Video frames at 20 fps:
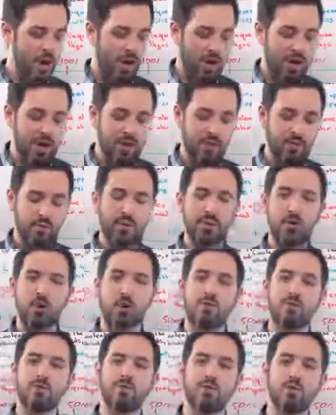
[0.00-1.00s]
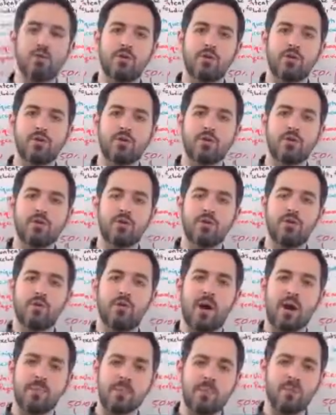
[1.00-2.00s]
All right, everyone, hope you've enjoyed this edition of
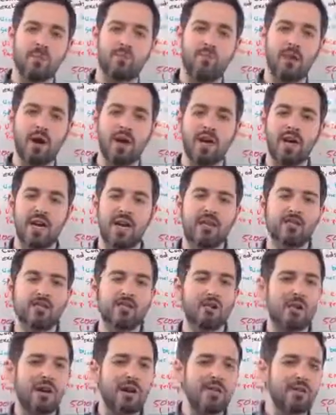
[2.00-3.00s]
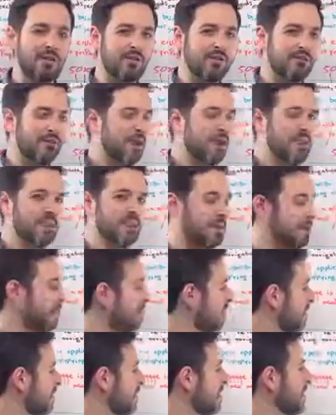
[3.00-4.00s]
Whiteboard Friday, and you'll go out there and create
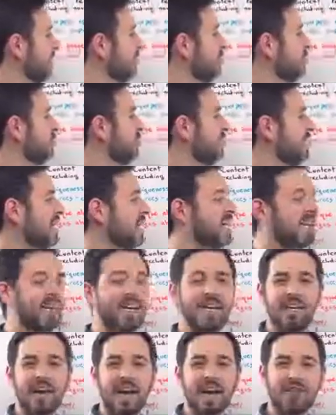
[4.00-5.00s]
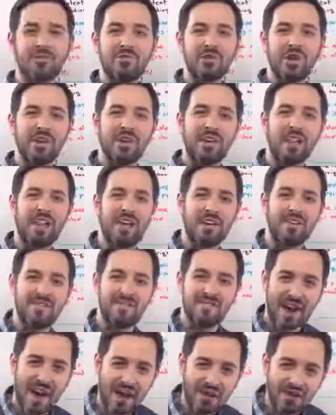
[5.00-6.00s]
some unique and uniquely
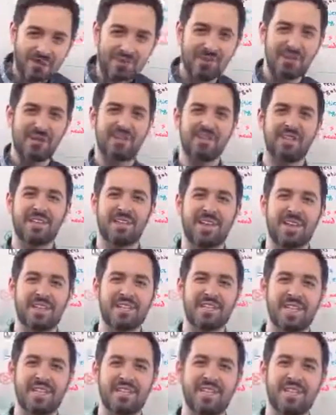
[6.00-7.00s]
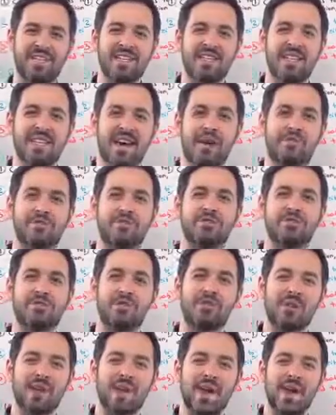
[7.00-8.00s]
valuable content, and we'll see
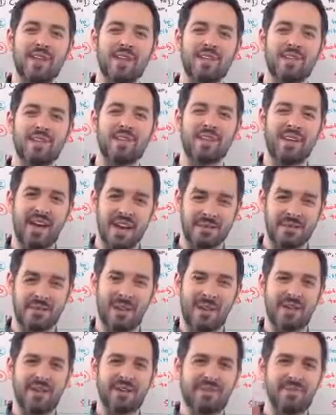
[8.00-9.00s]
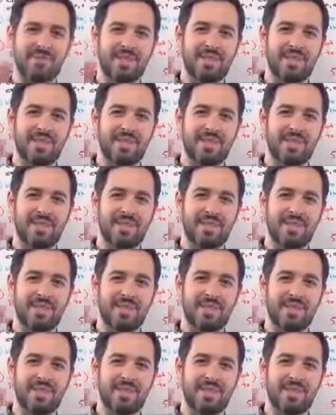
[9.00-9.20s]
you again next week.